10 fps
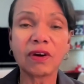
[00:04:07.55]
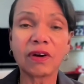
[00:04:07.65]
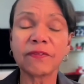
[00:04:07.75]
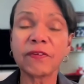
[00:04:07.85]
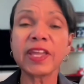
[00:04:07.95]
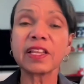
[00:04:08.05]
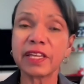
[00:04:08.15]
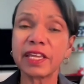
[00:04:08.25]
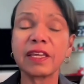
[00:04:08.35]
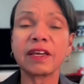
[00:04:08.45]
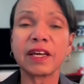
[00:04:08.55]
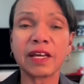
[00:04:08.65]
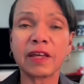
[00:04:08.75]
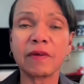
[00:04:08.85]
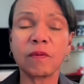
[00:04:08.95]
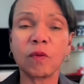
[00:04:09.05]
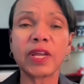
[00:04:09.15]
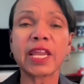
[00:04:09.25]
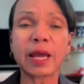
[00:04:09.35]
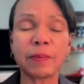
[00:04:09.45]
or frankly,
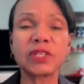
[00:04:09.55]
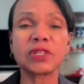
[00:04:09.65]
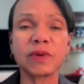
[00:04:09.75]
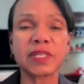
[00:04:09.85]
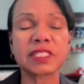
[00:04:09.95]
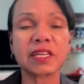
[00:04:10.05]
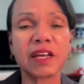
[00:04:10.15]
what happened to us